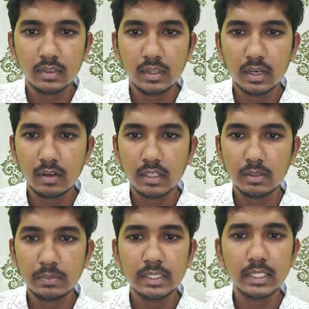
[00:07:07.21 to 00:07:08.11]
They have also
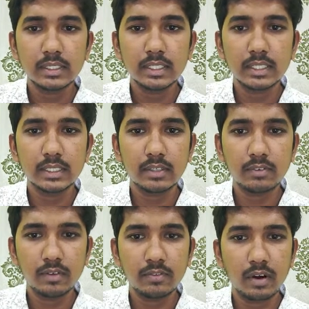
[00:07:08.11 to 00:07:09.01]
mentioned section
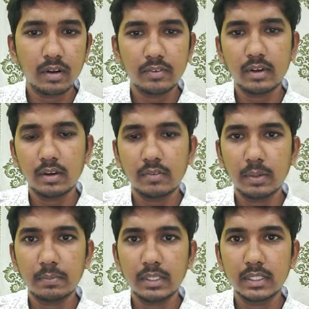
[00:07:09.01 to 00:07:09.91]
141 of
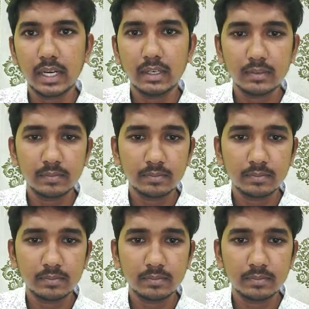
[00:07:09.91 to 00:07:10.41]
Companies Act,